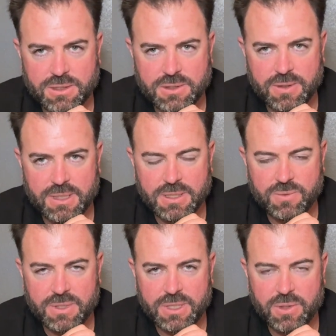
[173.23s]
So I
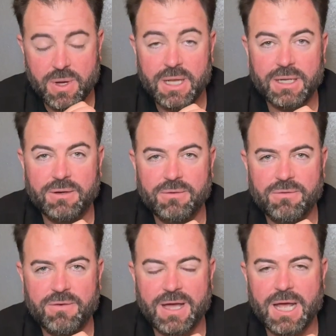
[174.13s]
guess we're going to go ahead
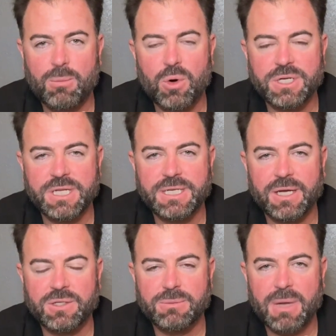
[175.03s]
and find out more
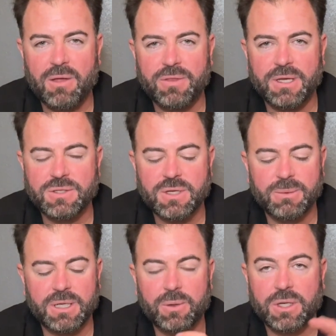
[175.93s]
details about this.
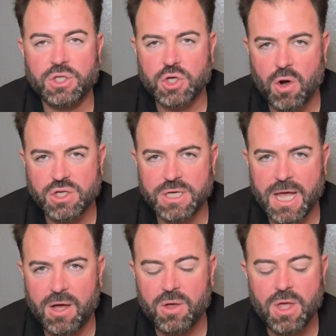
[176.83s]
I'm going to go ahead and charge it
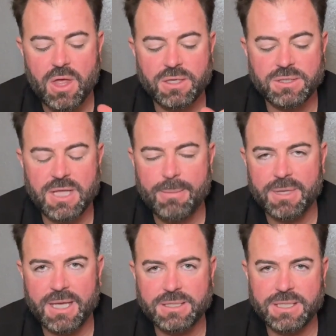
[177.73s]
now, slap
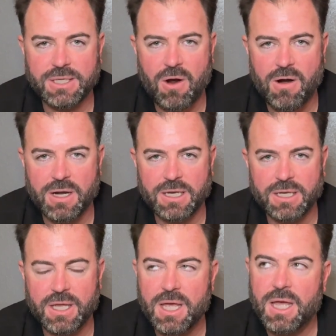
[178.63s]
an SD card in
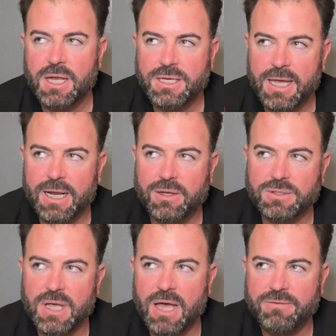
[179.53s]
it, take it
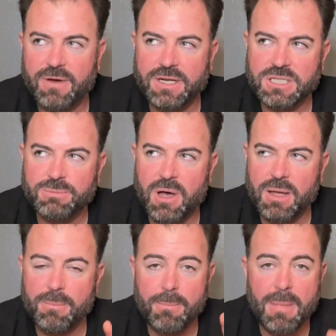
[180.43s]
outside, find a
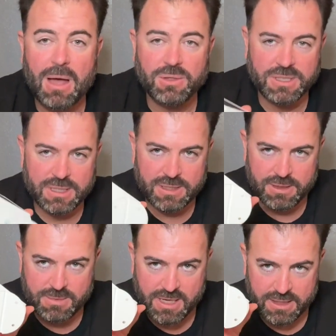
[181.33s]
spot, mount it.
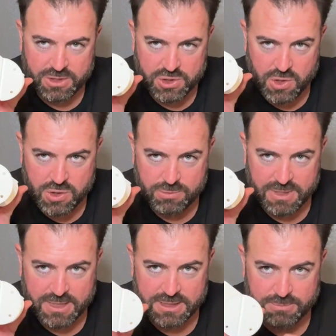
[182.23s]
I'm not going to show you
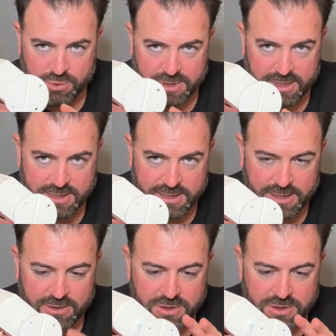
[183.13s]
because it's pretty easy.